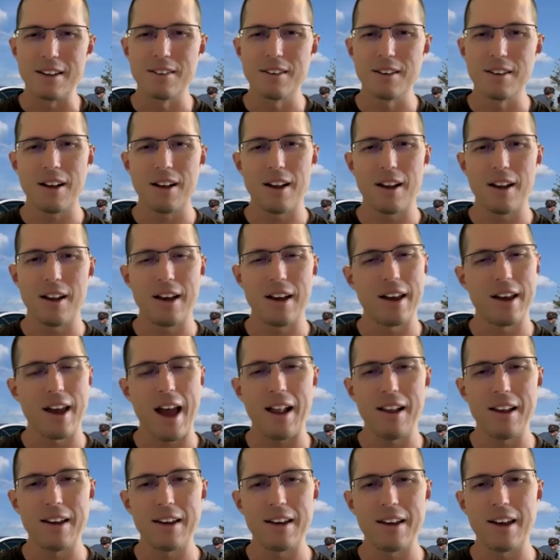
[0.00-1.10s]
like
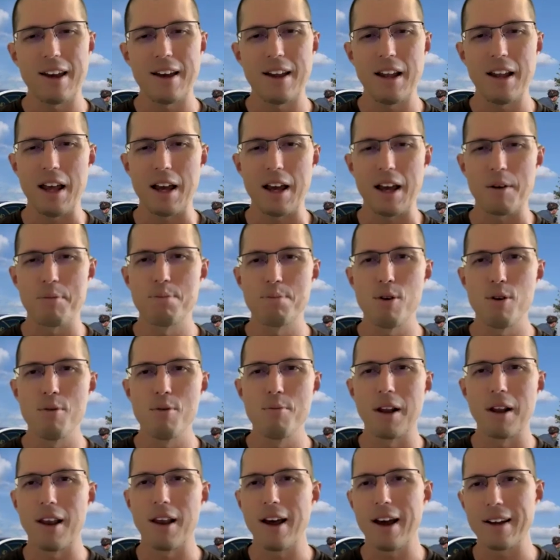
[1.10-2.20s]
elegant, like
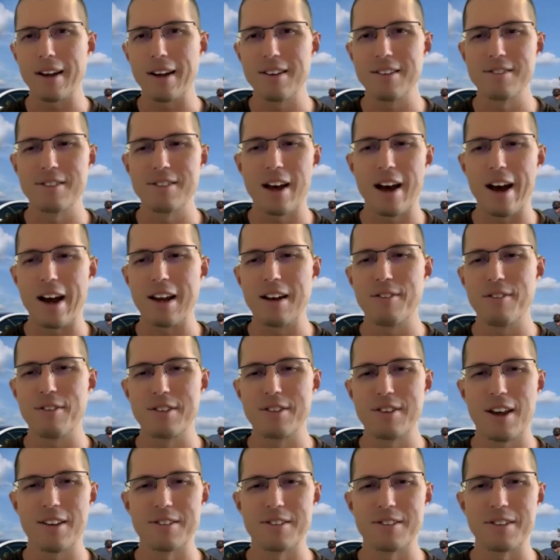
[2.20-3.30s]
Puma-like design of a
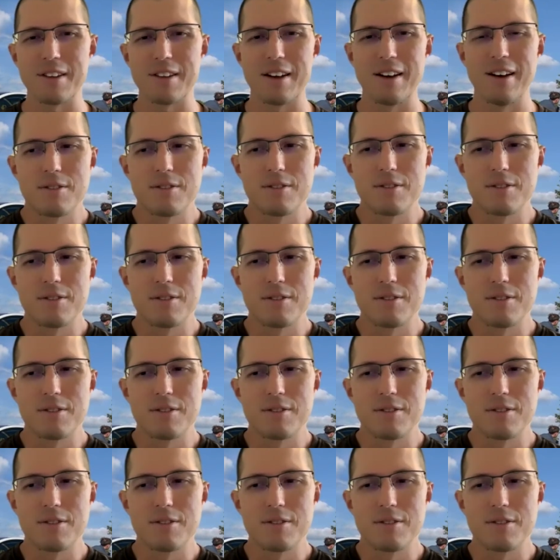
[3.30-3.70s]
Tesla.